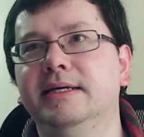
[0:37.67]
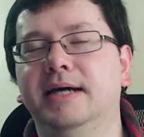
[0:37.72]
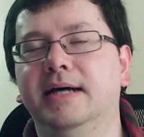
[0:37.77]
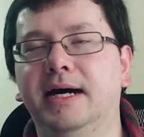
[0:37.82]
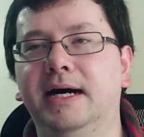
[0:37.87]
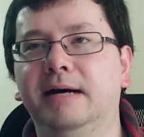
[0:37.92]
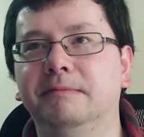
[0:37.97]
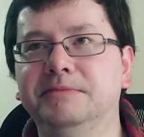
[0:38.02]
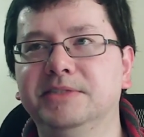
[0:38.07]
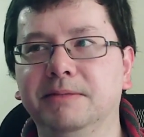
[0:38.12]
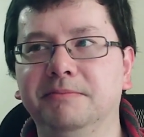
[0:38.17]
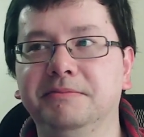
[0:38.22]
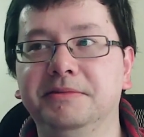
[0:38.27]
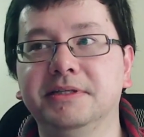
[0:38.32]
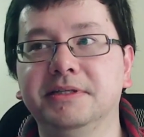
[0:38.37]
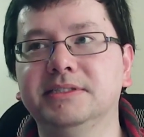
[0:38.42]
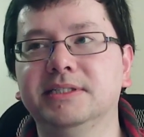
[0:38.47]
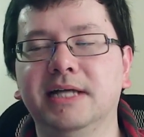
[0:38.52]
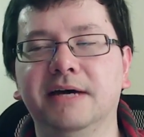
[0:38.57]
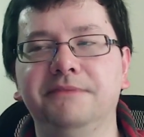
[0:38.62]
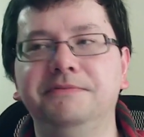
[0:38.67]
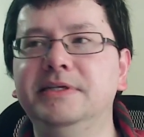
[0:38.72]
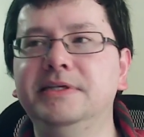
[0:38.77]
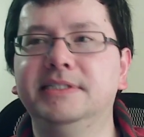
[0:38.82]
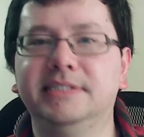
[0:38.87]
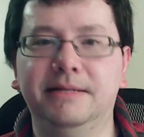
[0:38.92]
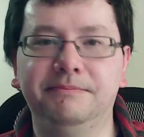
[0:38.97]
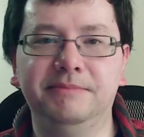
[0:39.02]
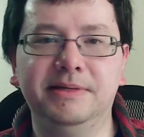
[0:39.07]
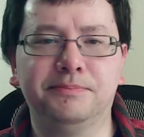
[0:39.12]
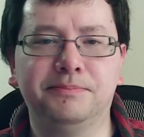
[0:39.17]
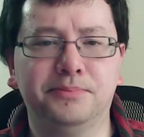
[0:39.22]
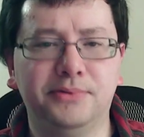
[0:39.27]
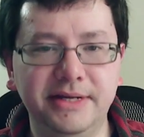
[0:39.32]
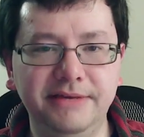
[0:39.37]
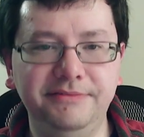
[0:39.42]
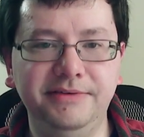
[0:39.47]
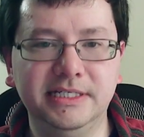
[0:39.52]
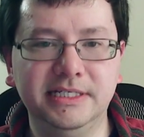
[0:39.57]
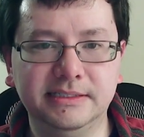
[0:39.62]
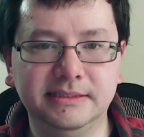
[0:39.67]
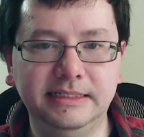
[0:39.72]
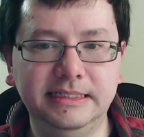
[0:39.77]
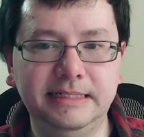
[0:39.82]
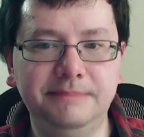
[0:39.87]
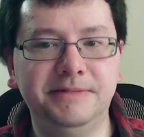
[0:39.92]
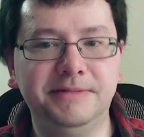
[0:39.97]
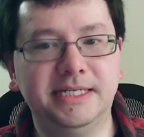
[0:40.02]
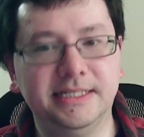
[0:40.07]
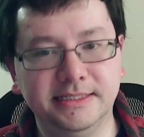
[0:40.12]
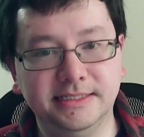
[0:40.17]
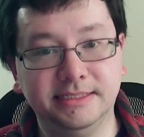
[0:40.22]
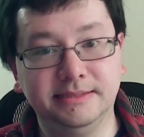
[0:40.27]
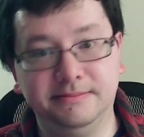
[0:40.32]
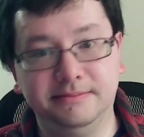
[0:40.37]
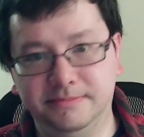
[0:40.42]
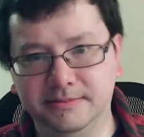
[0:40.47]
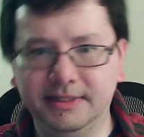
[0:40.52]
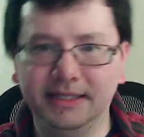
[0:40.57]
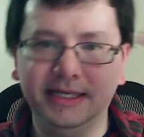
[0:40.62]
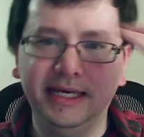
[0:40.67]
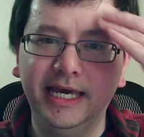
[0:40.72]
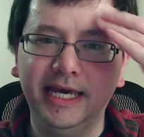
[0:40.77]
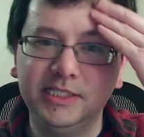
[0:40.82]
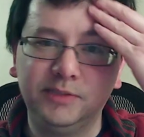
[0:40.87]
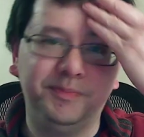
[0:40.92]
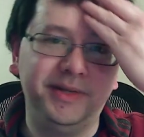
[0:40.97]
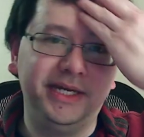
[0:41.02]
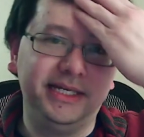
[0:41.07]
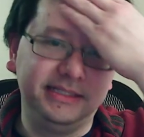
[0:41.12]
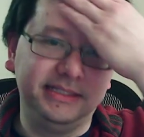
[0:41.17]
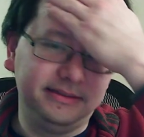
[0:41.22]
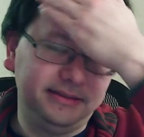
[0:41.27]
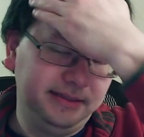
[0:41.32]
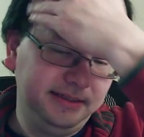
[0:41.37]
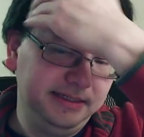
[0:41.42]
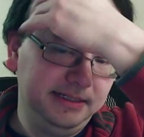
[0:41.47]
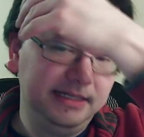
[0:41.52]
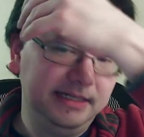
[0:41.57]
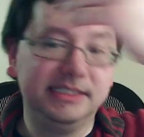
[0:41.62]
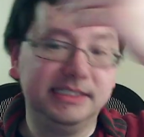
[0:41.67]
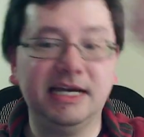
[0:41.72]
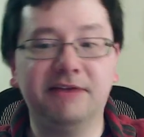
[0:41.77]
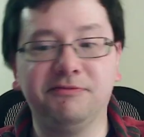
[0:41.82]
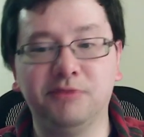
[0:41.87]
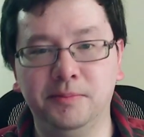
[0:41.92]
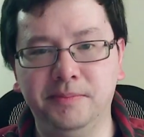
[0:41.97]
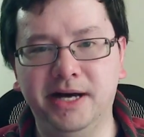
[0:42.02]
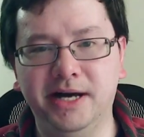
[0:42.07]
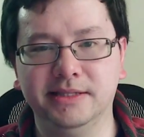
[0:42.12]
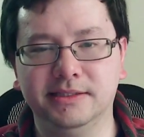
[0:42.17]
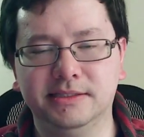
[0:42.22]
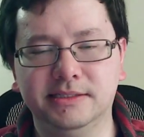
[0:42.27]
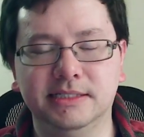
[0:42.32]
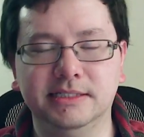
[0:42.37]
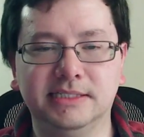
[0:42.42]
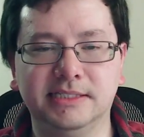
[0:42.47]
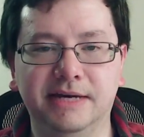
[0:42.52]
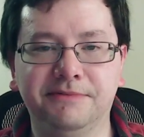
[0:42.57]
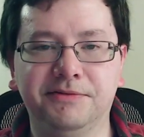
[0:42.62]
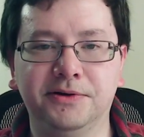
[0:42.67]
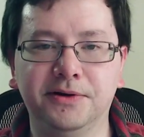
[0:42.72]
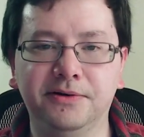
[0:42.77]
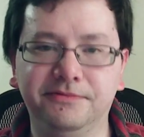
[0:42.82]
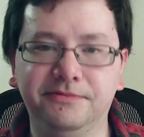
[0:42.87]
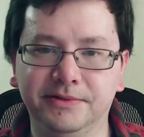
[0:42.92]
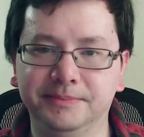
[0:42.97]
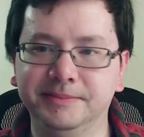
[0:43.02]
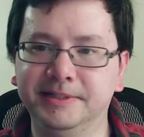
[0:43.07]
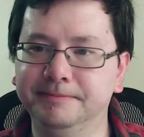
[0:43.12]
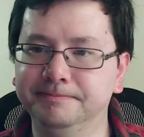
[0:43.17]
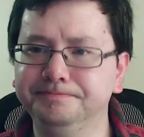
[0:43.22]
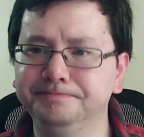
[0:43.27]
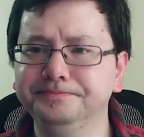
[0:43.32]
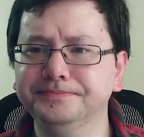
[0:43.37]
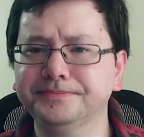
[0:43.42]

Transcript: um, some of the stuff he sent me previously because it's been several months since I've heard from him.